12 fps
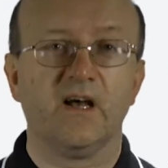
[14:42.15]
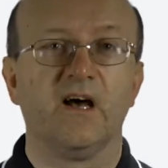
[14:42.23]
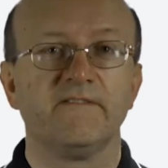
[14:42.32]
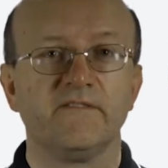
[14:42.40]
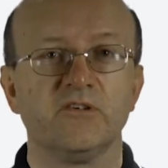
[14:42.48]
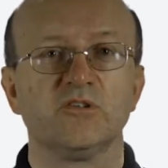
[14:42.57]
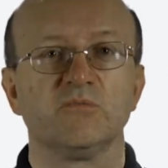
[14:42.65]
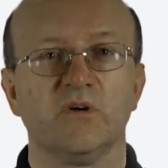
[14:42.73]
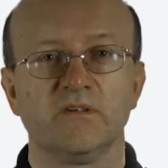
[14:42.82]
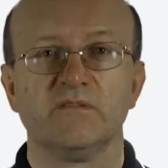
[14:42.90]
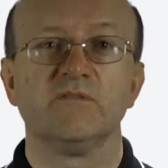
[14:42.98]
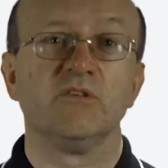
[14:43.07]
Our first
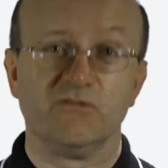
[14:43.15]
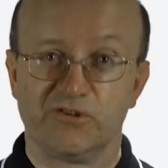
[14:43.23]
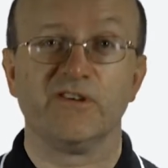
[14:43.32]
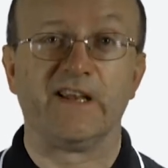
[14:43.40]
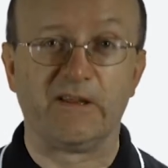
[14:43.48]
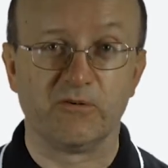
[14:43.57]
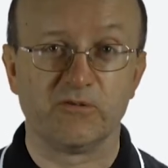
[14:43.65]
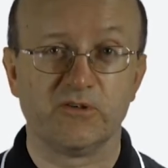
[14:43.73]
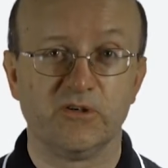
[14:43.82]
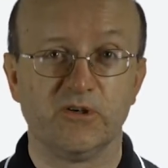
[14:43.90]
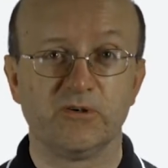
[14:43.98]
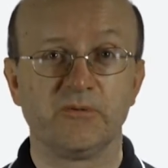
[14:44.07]
one, you certainly ought to
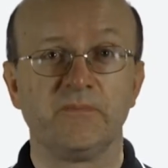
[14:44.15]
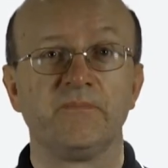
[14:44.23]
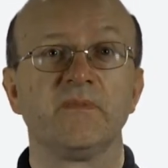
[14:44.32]
know,